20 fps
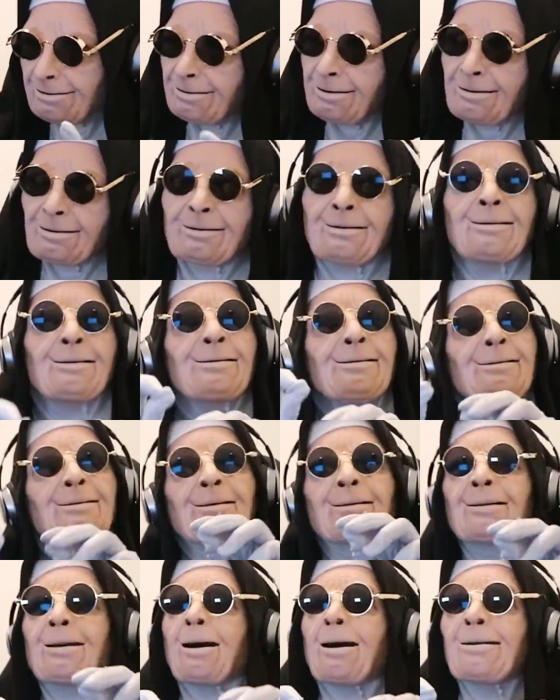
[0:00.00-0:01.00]
like a little
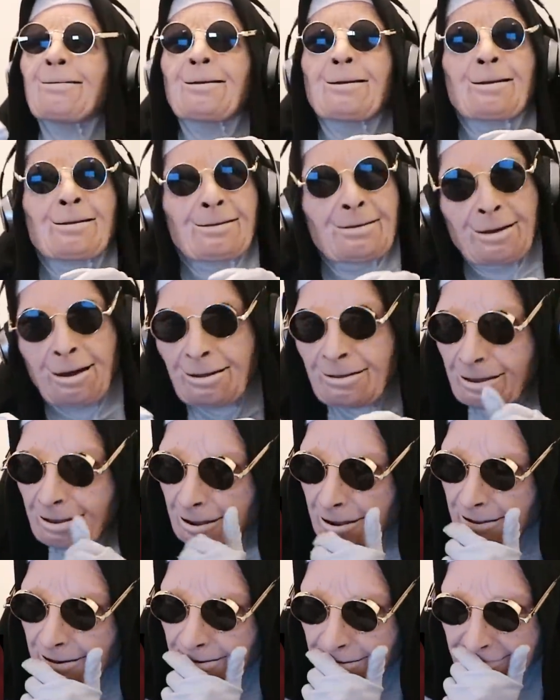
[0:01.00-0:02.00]
jabs, you know what I'm
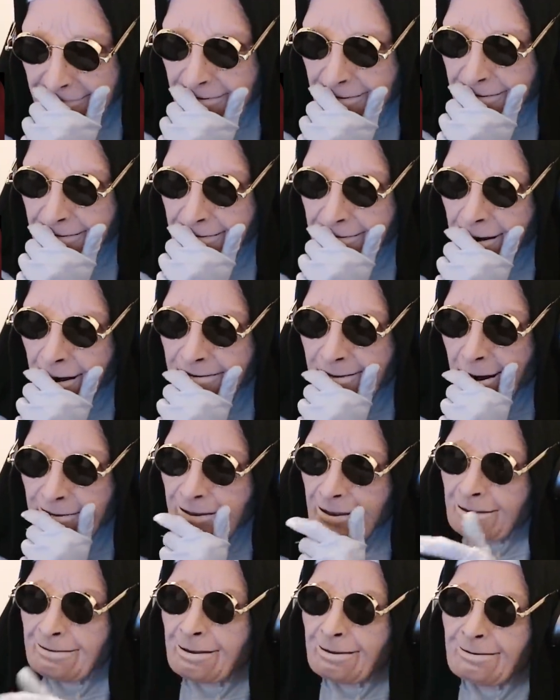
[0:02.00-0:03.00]
saying, to the current
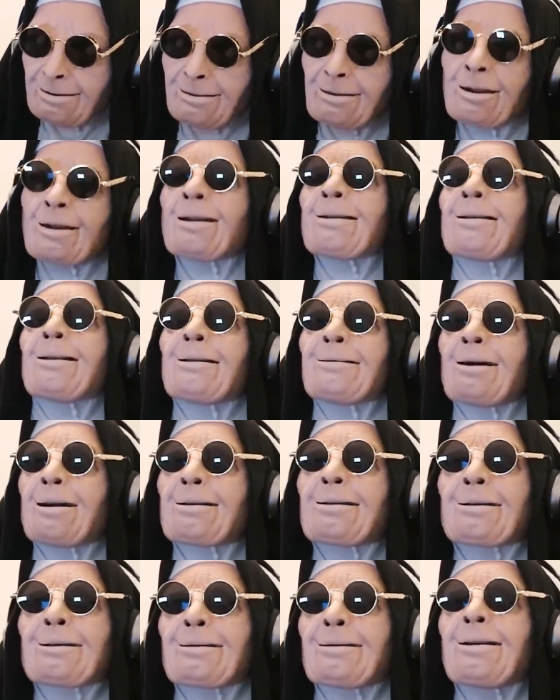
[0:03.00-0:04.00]
hip-hop scene. Before he said something
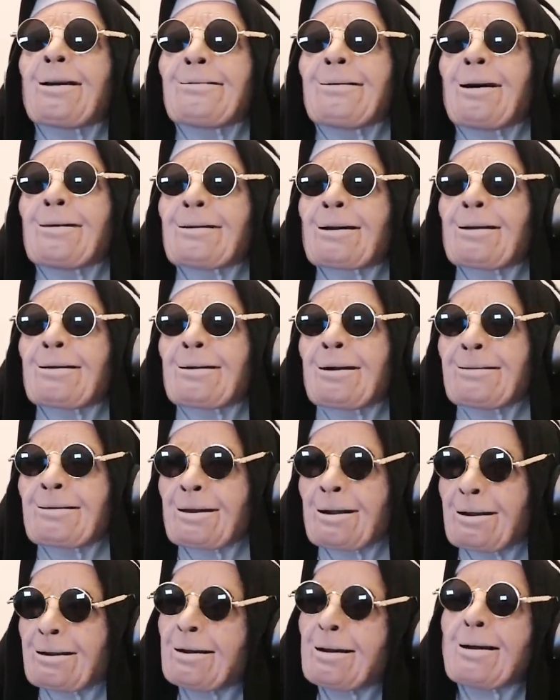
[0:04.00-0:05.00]
about the current hip-hop scene, you know what I'm
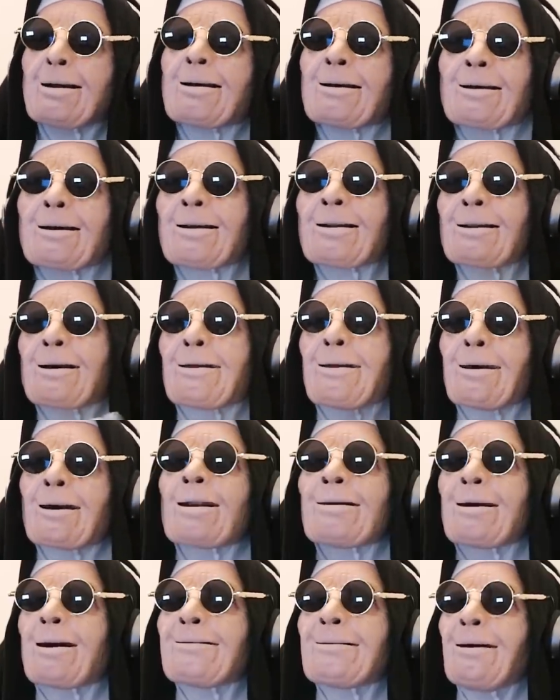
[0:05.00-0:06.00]
saying, he said,
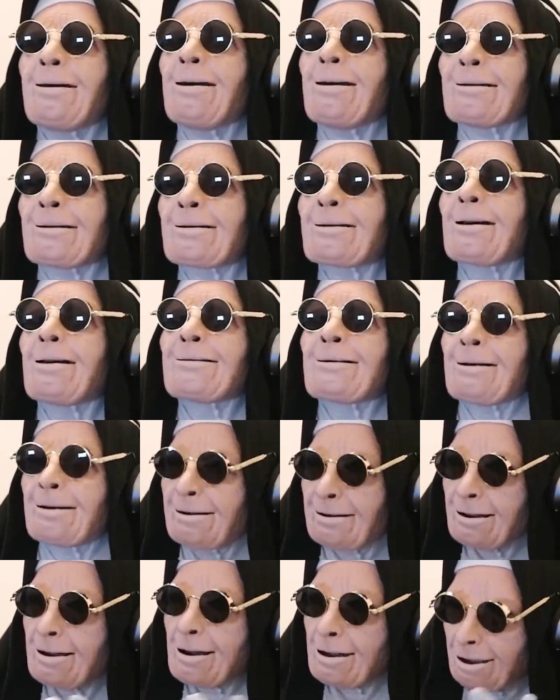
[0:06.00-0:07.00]
where's my pay, you know what I'm
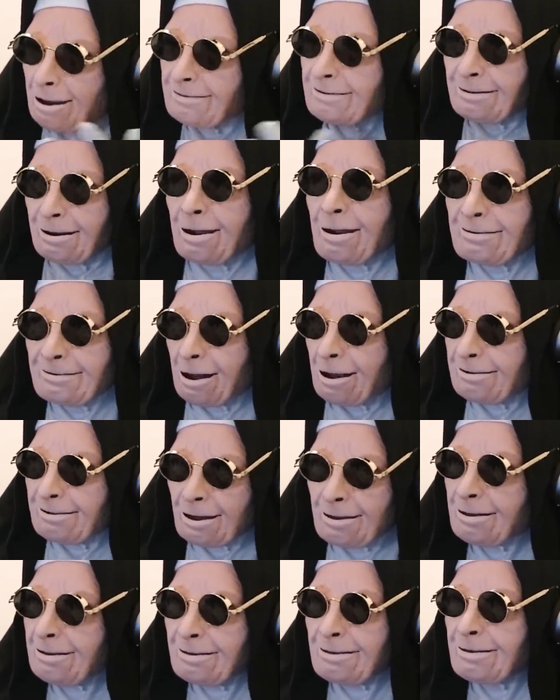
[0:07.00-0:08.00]
saying, I'm paying my
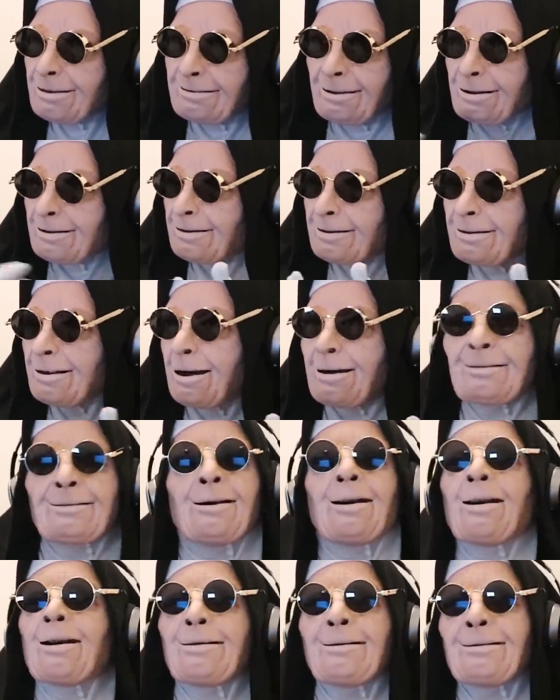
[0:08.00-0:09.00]
dues, but you're not
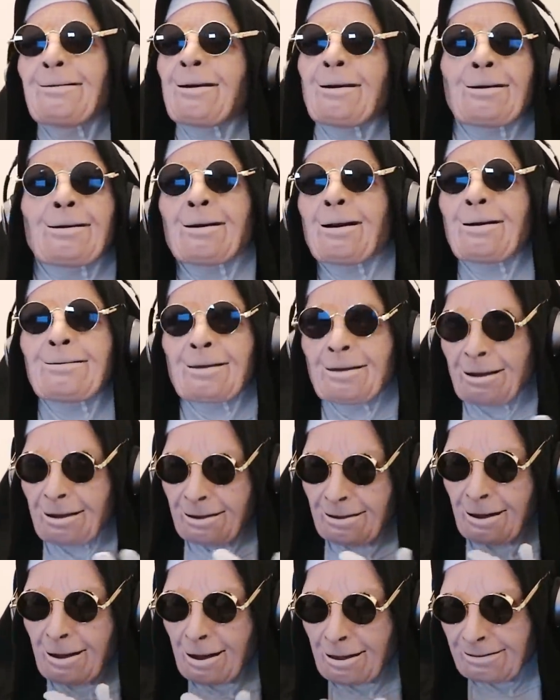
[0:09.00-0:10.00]
paying me, you know what I'm
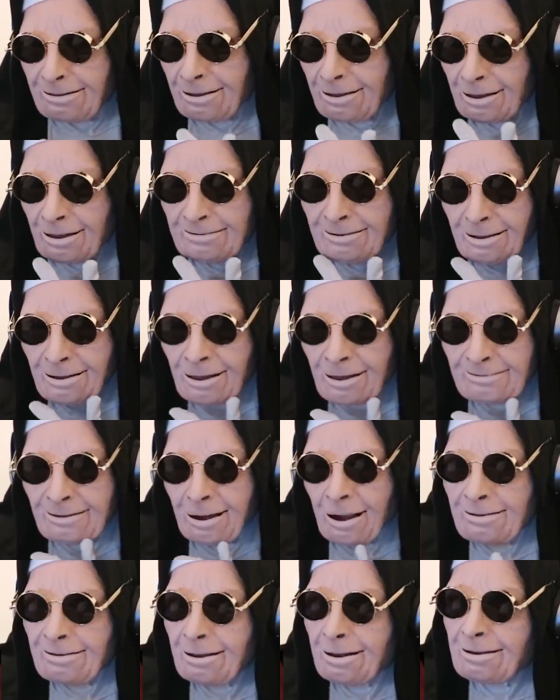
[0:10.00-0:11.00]
saying, what you're supposed to
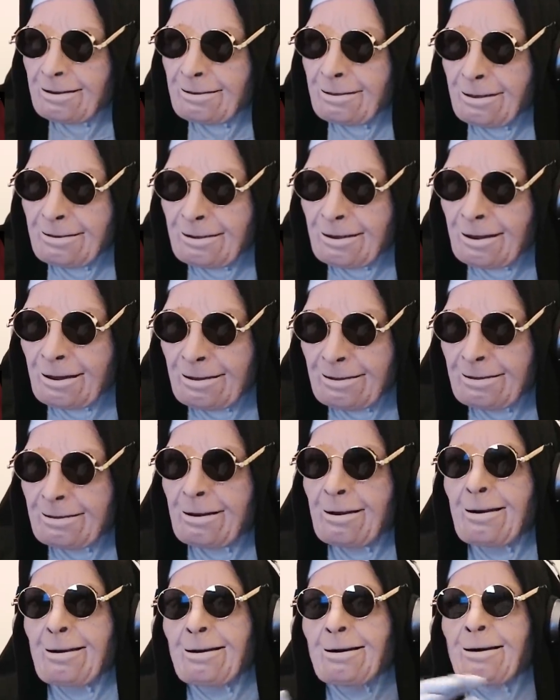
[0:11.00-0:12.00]
pay me. And then over
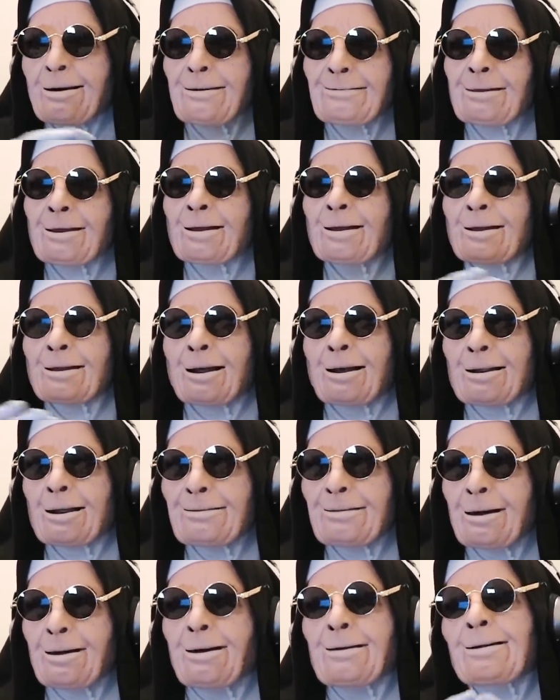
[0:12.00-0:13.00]
here, I've been
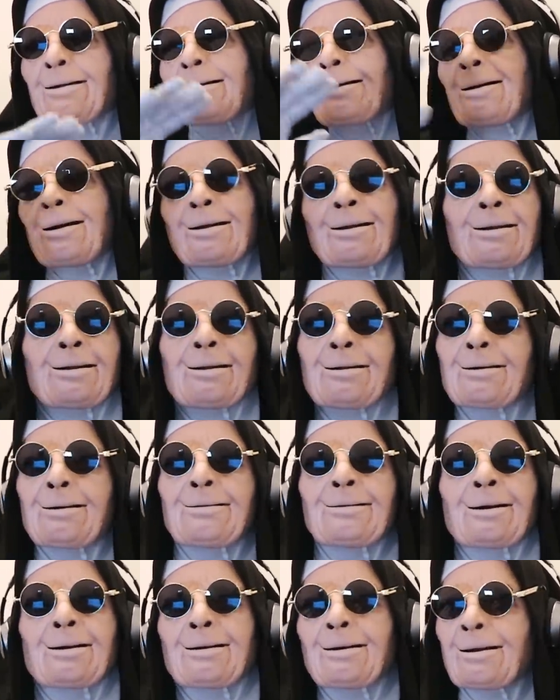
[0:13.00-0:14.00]
stacking my authenticity, you know
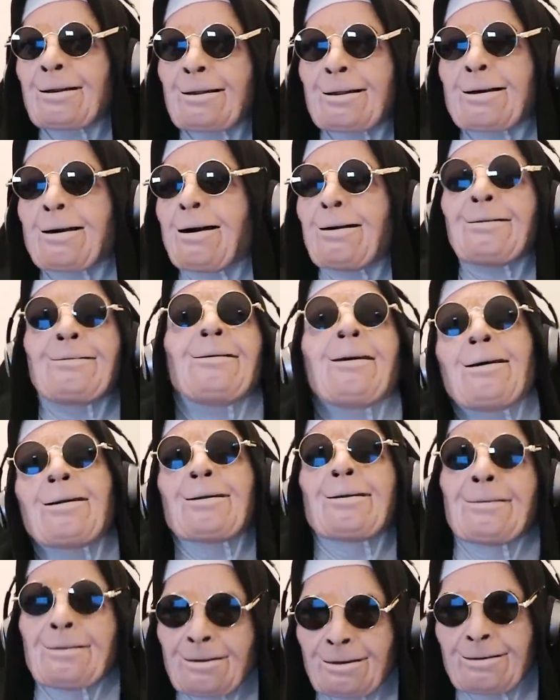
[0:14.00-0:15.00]
what I'm saying, he said, I've been
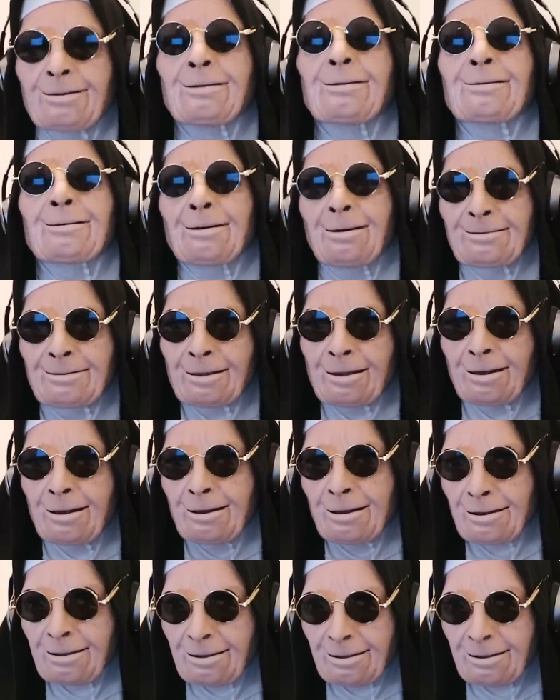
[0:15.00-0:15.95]
original, you know what I'm